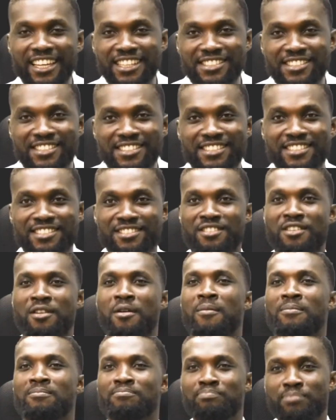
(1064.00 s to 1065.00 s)
is
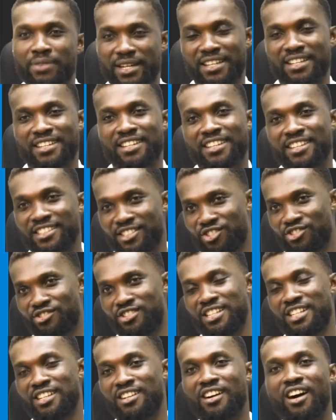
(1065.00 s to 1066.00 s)

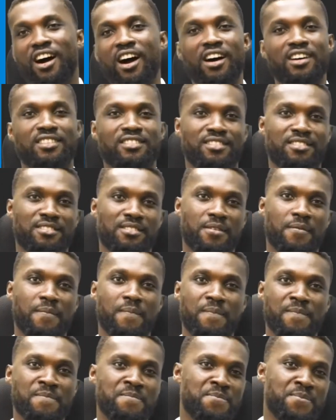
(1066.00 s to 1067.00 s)
prehistory art?
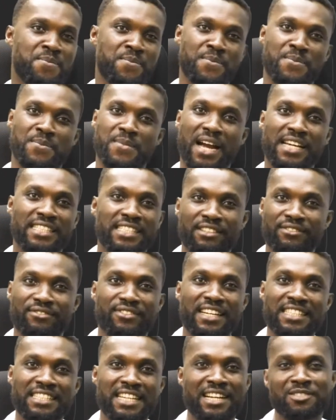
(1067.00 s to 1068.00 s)
I
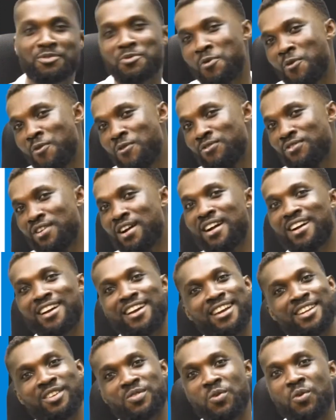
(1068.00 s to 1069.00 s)
define that
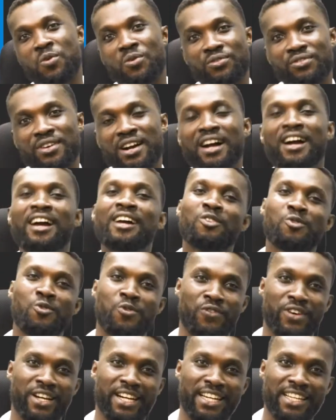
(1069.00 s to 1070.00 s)
over and over and
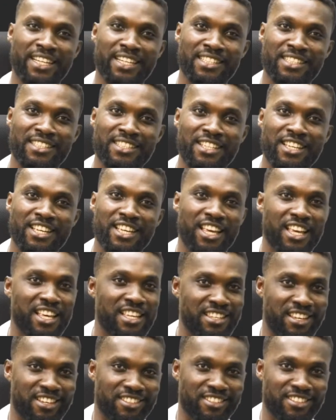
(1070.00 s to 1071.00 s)
over again.
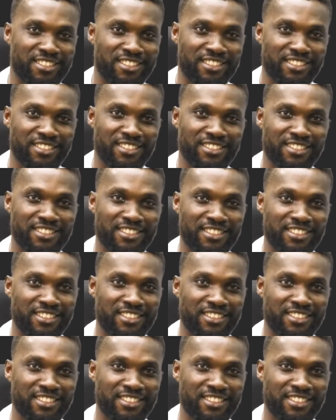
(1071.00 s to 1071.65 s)
Yes.